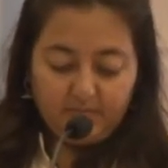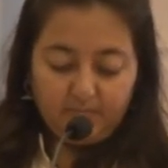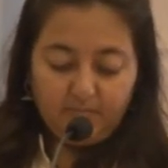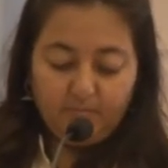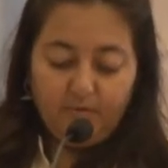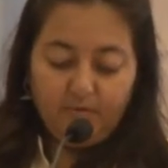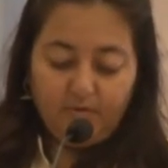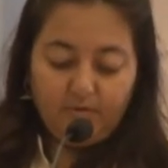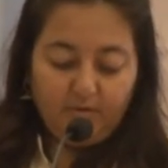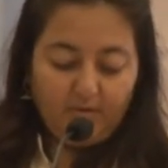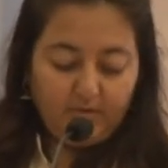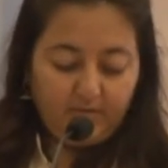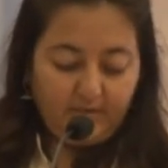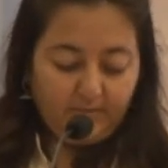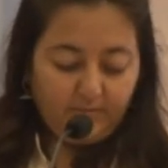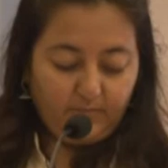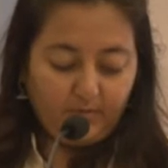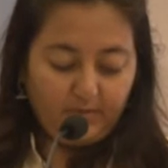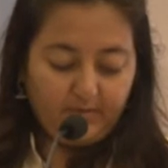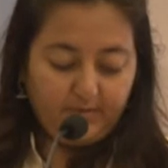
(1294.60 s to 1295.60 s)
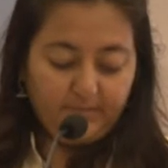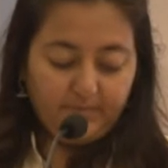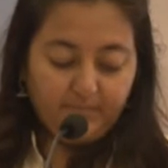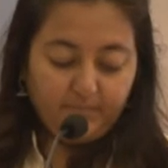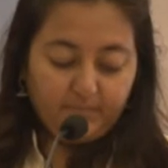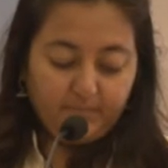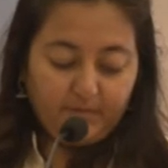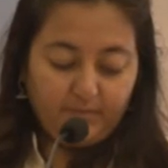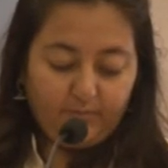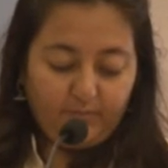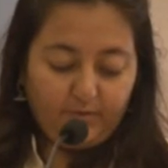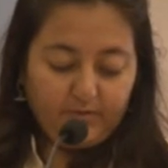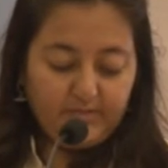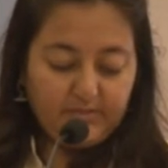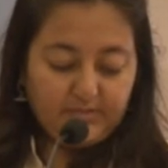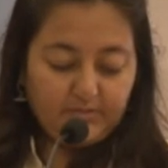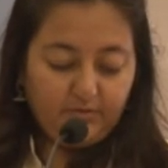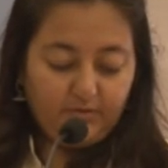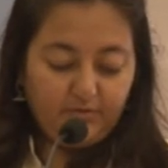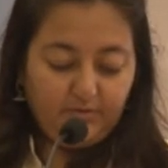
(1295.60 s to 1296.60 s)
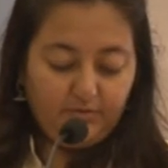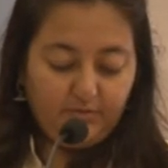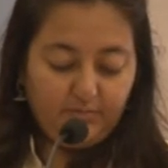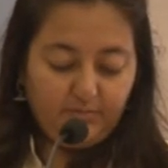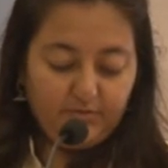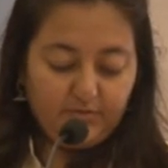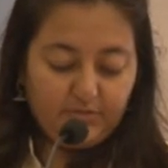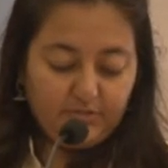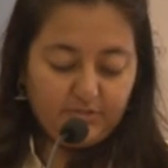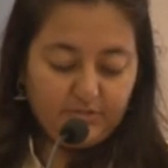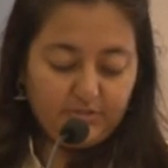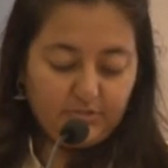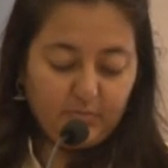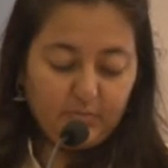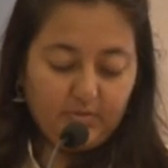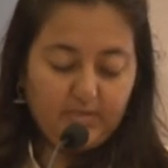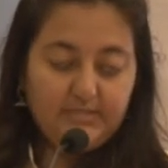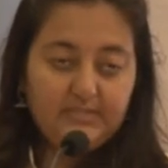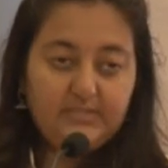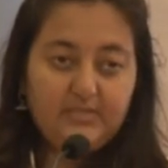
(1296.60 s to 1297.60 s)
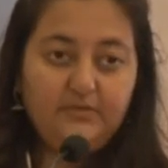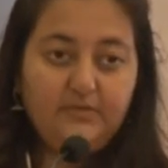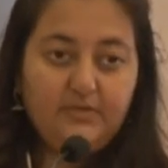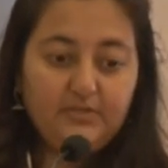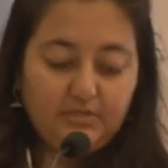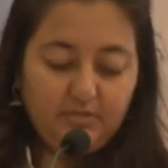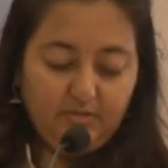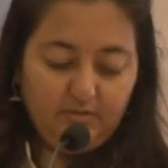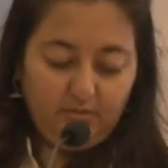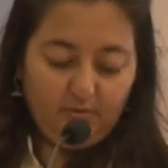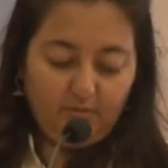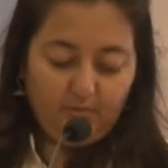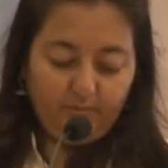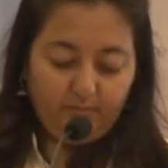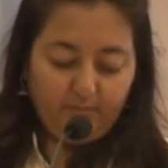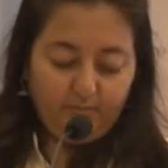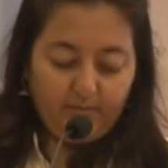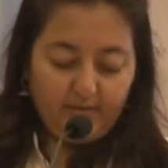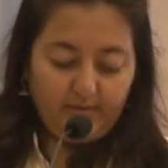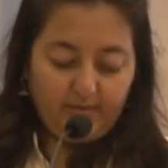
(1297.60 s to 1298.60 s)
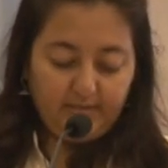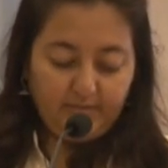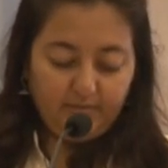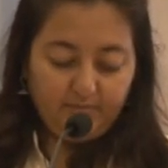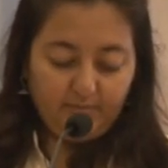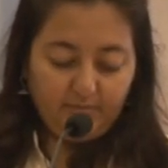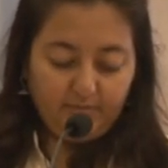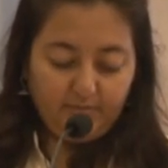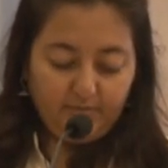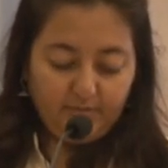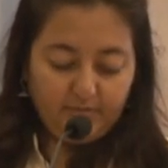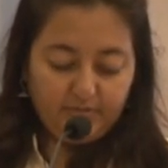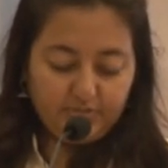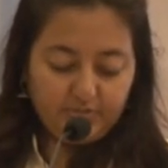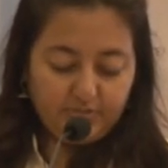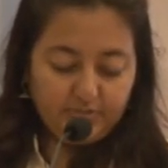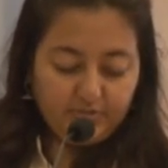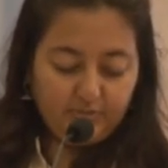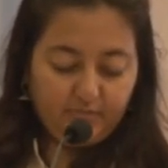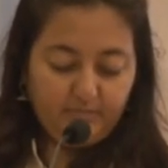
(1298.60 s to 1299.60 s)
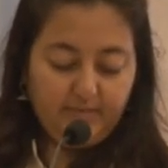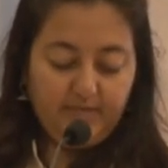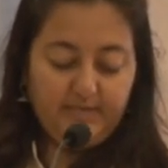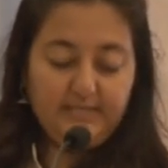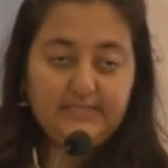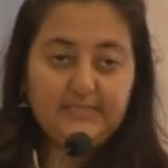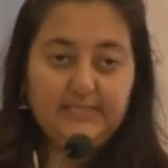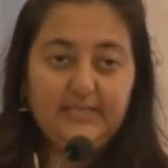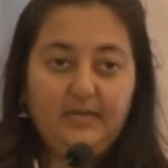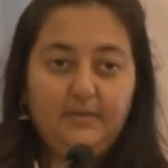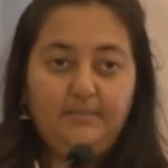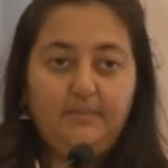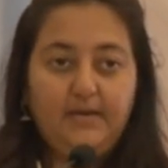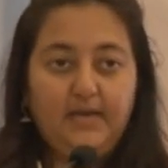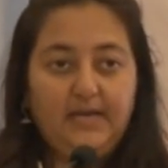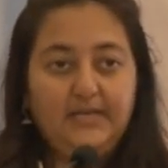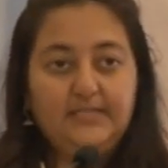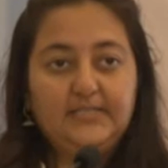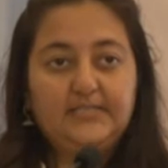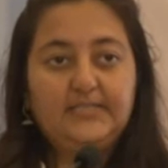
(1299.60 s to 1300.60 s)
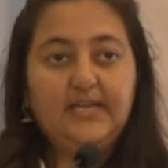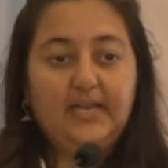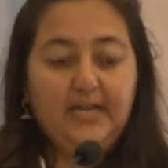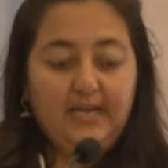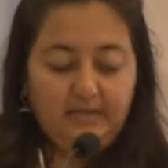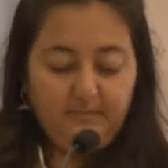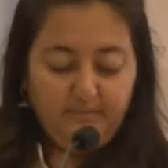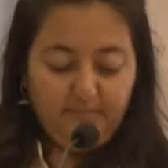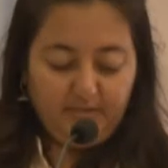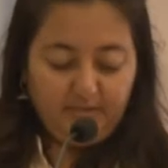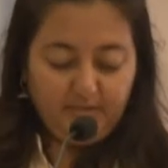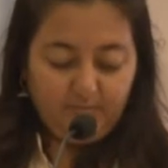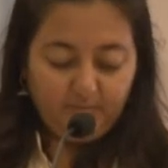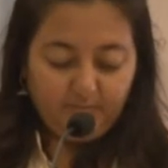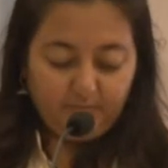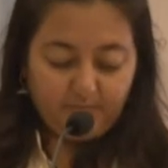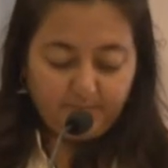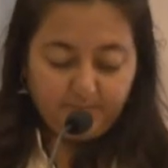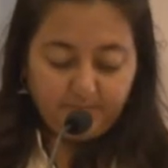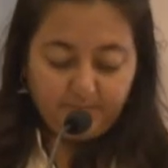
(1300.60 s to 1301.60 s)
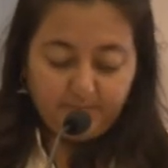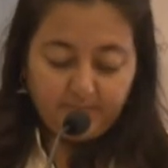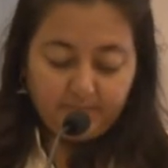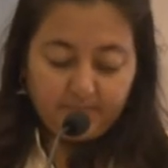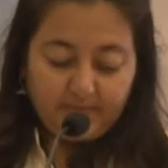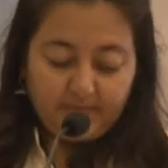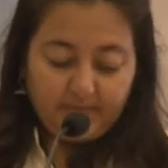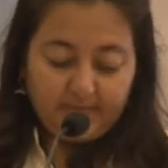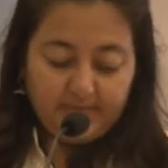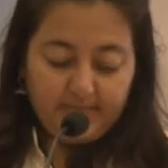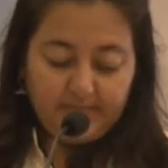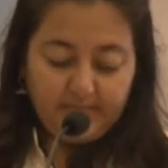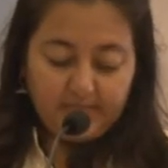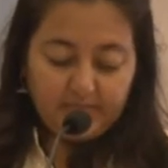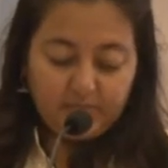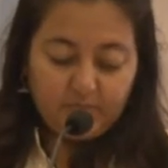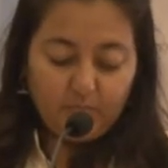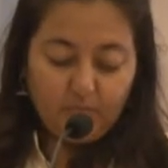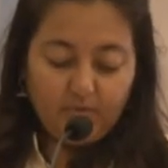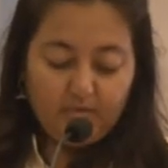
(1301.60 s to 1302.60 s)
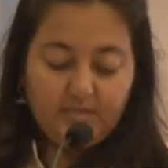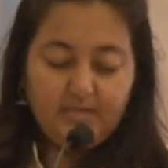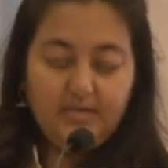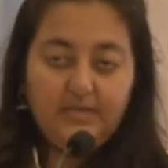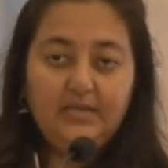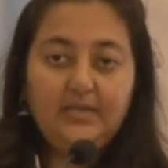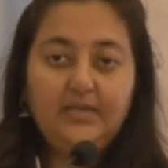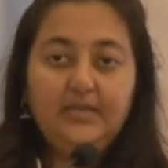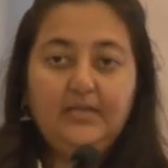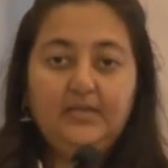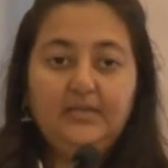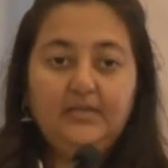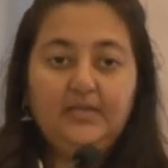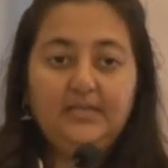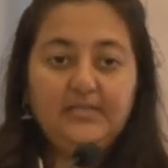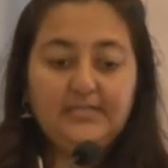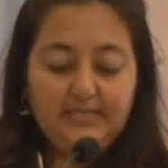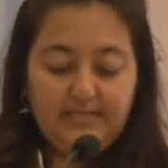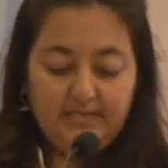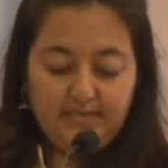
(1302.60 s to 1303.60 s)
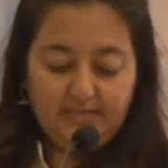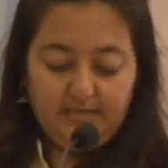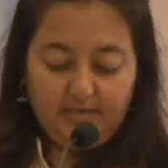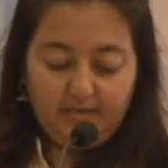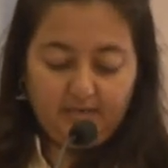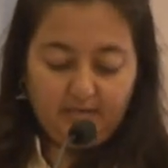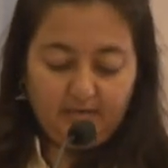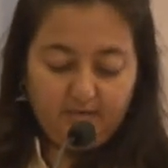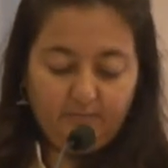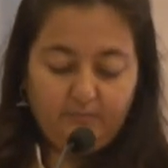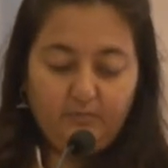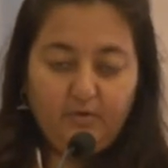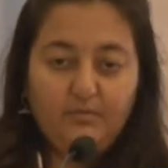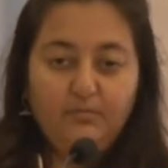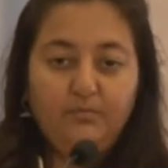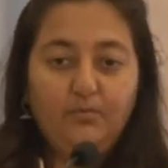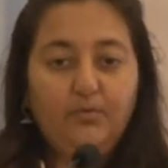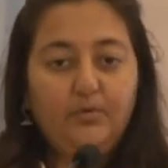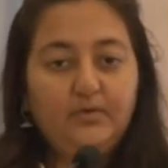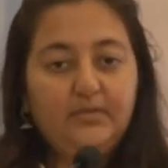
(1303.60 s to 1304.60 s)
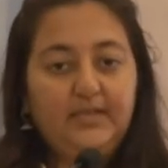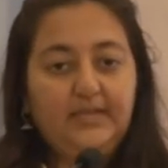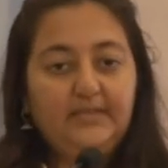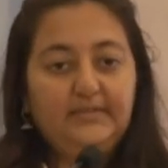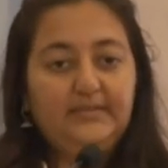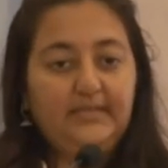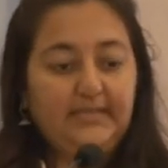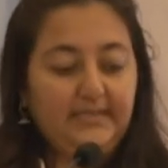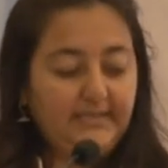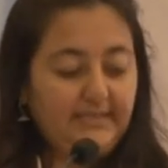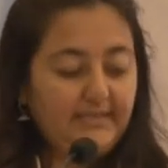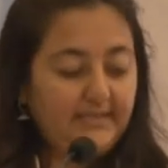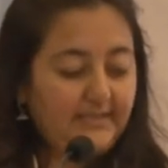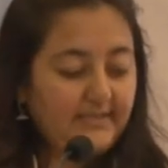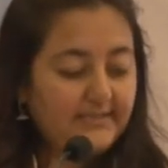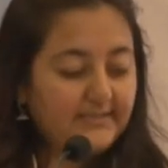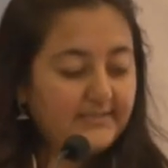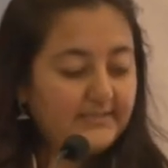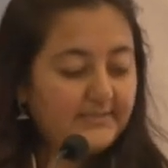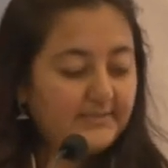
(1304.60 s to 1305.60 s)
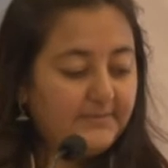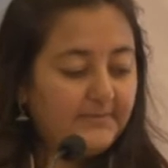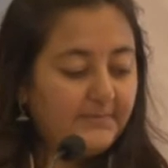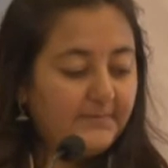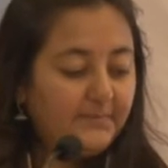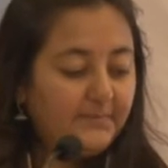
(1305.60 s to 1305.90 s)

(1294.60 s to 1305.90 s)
Borlaug Award for his contributions to conservation of wild populations of medicinal plants and many more. He is working in this area for more than three decades.